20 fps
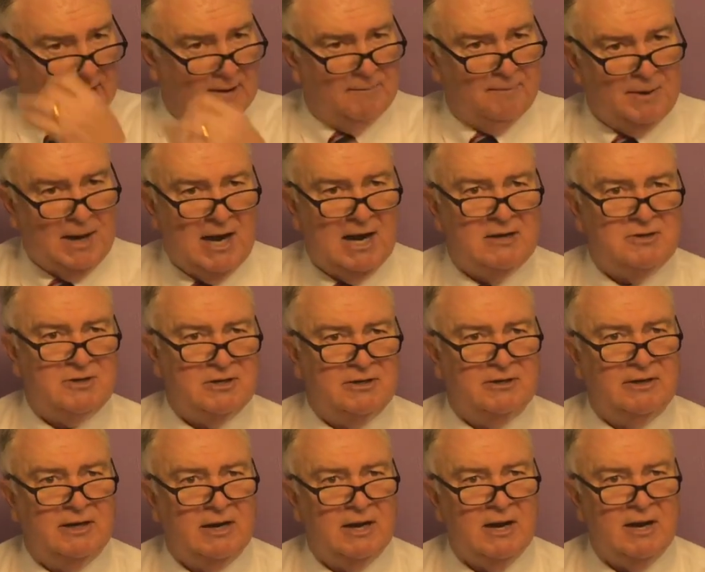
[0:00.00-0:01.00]
compassion,
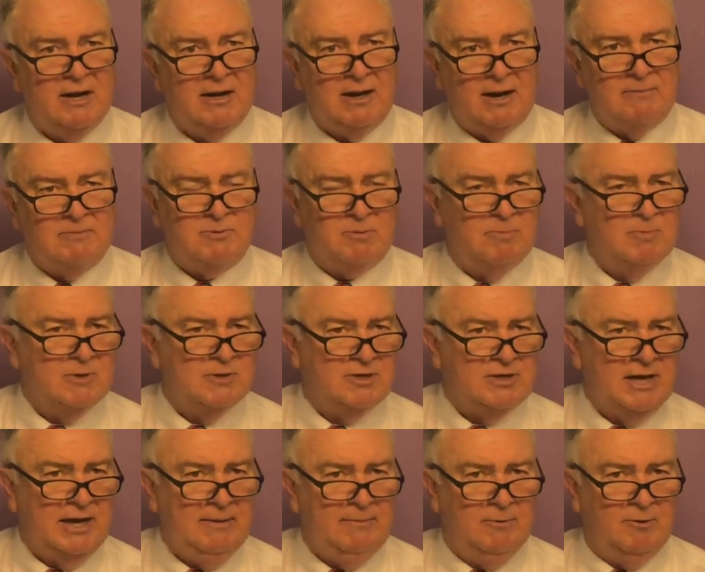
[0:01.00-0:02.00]
comes from the
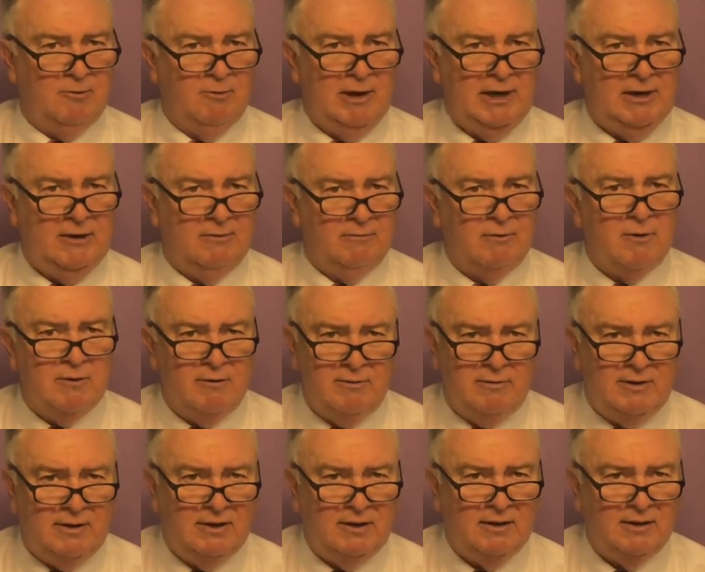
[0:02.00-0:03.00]
same Greek root,